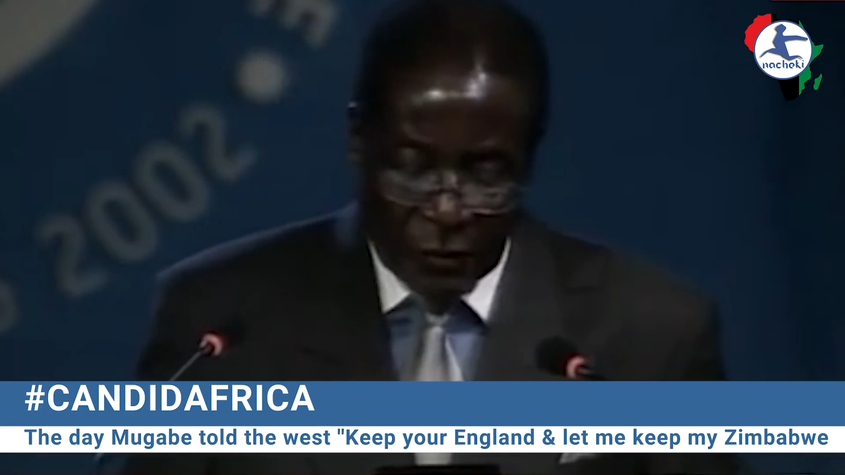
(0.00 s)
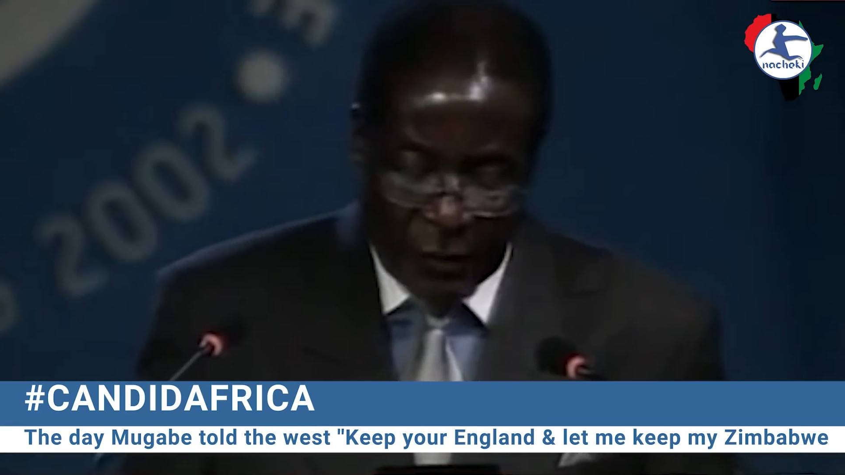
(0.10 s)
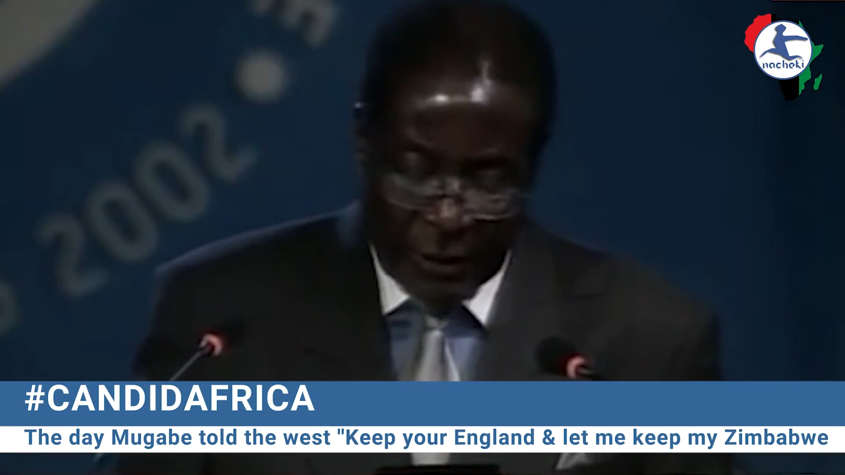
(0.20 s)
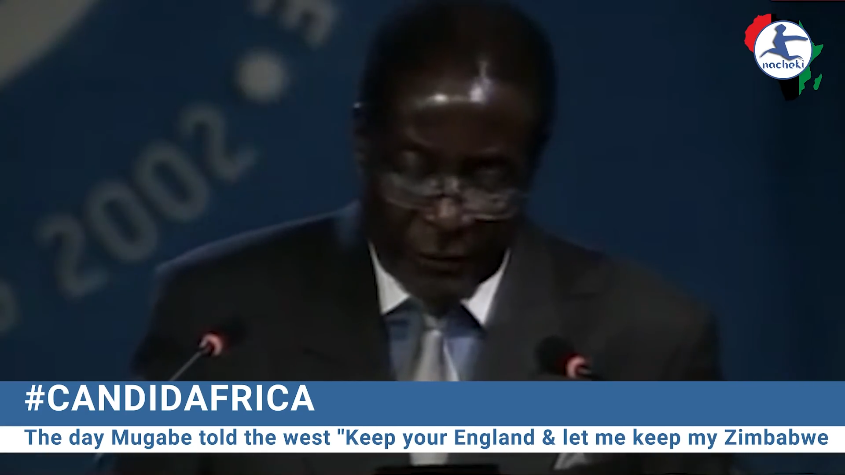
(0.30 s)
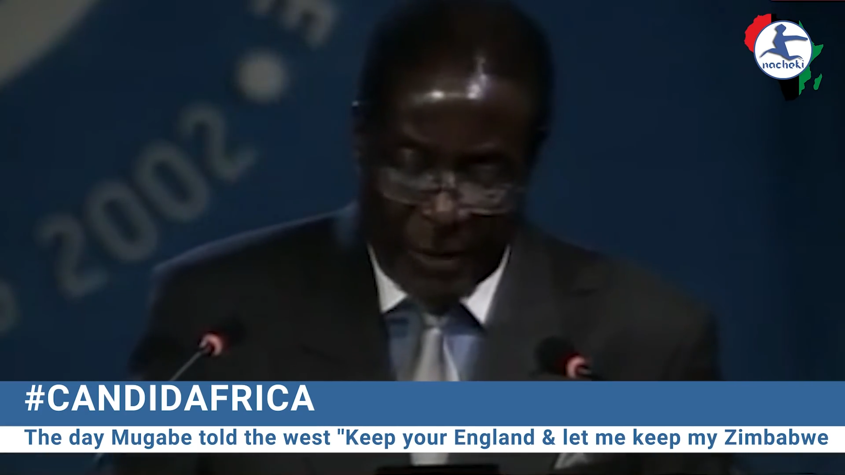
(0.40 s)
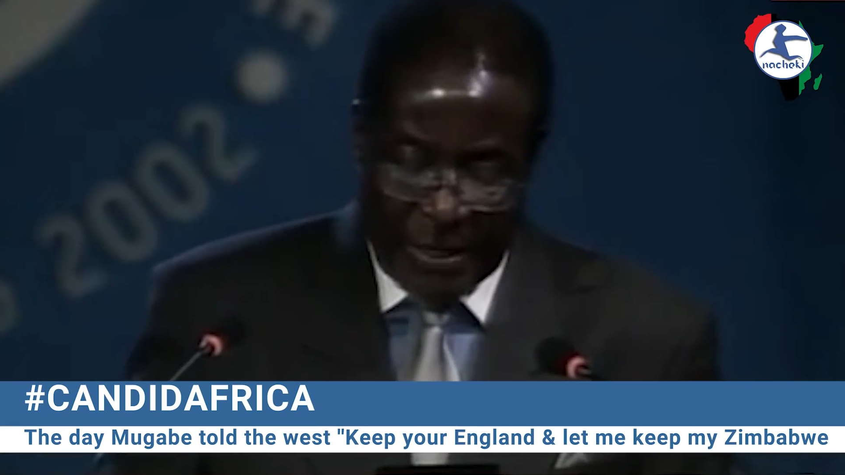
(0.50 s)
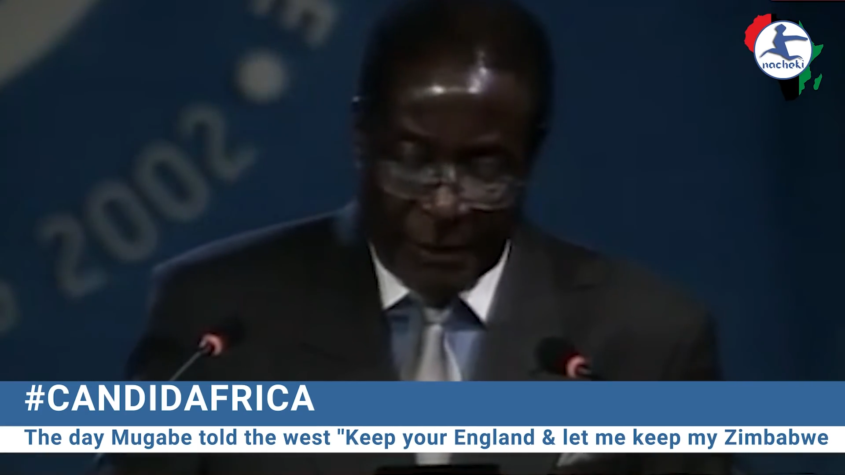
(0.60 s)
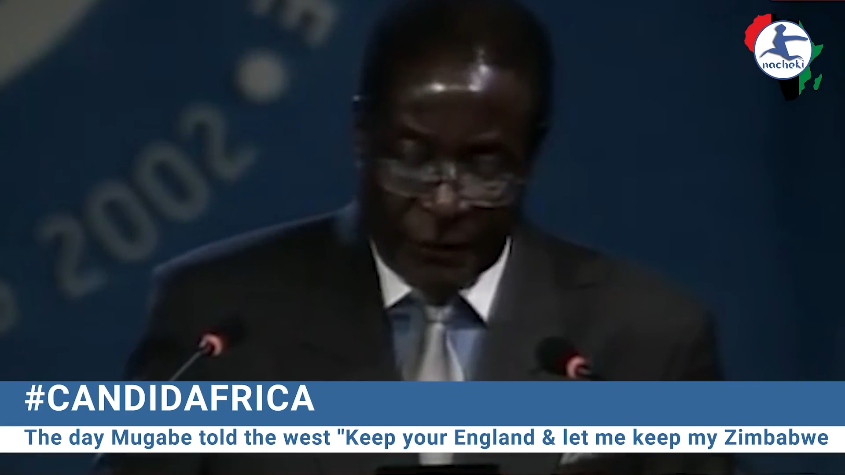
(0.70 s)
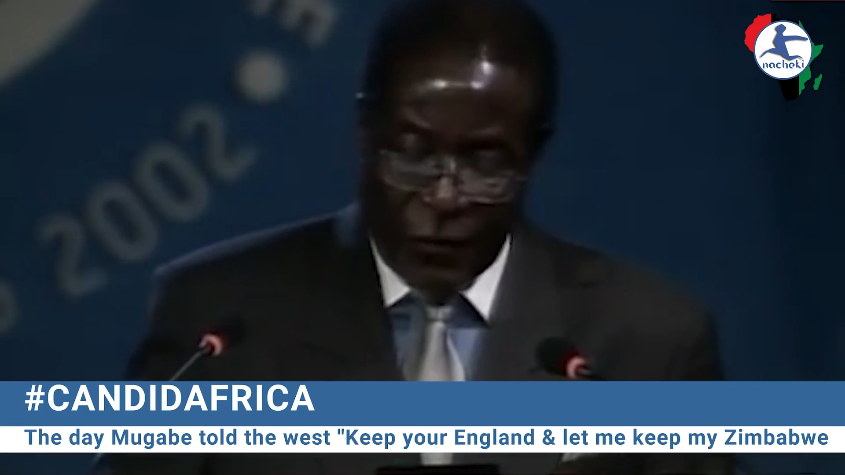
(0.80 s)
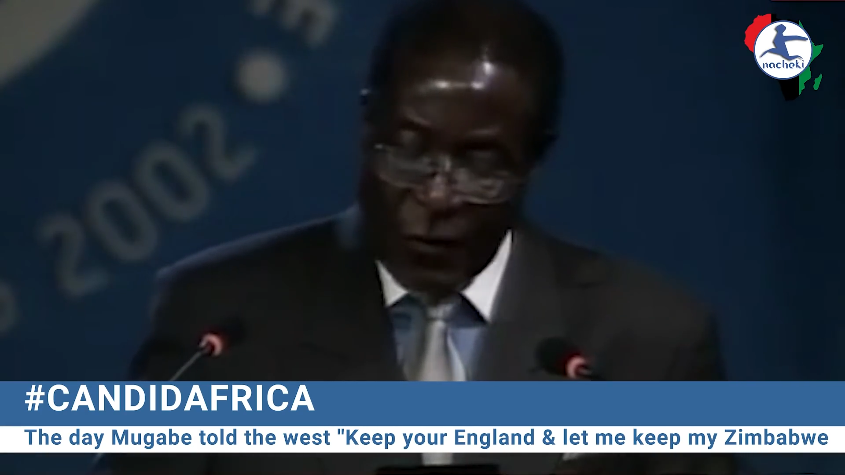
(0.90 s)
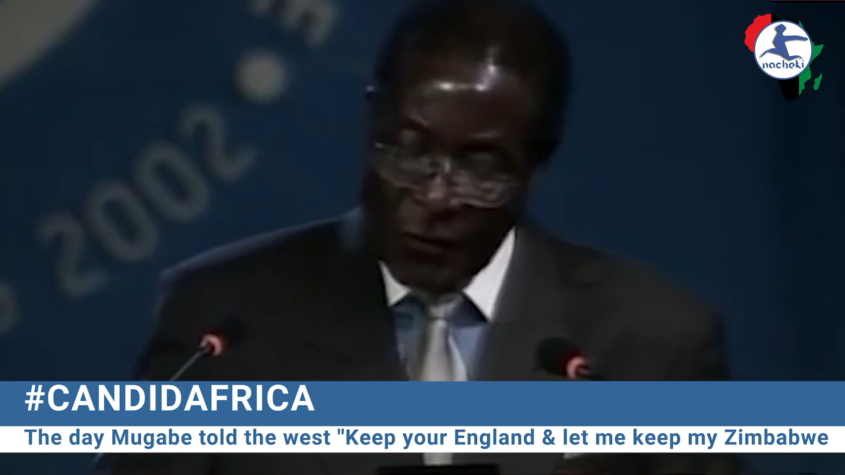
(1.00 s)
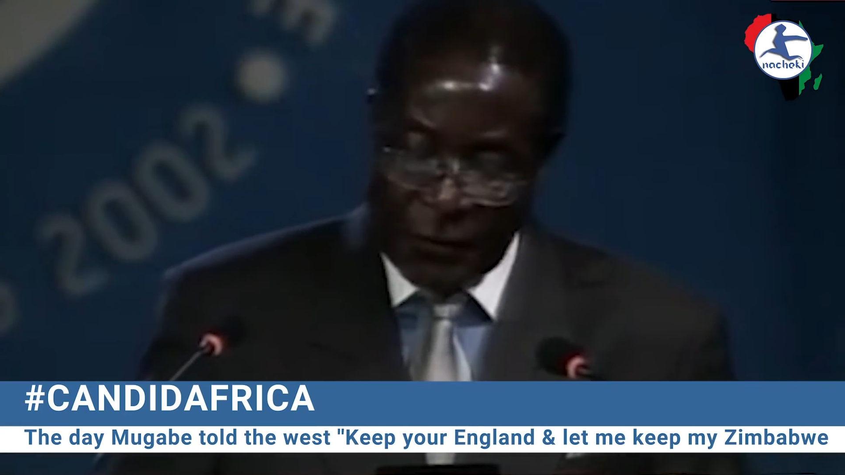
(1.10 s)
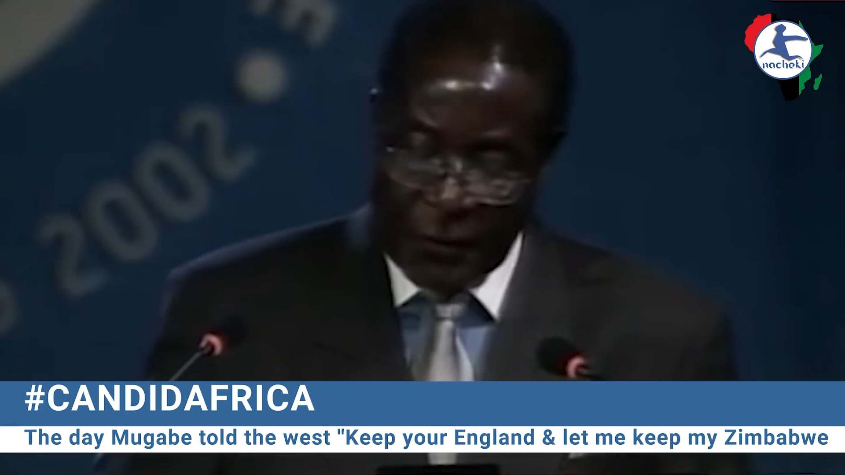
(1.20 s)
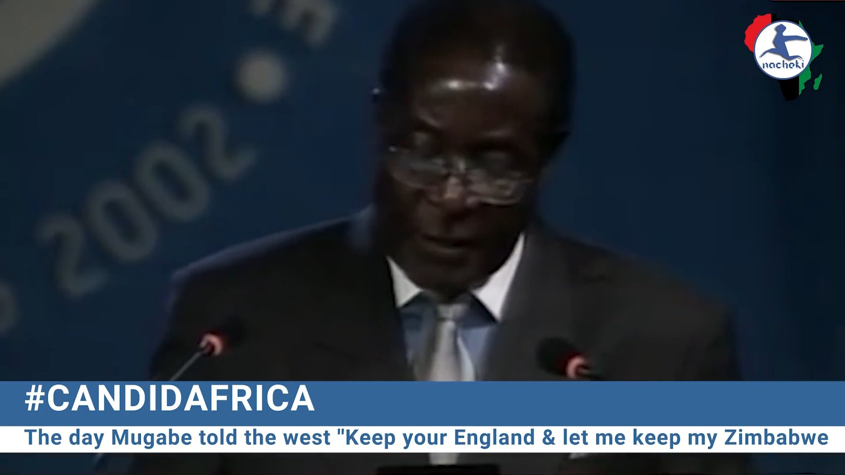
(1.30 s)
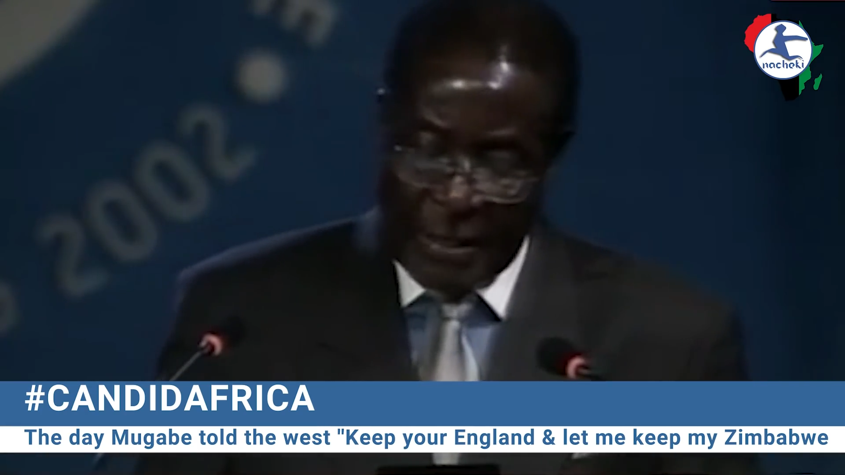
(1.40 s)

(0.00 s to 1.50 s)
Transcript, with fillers: will by the North,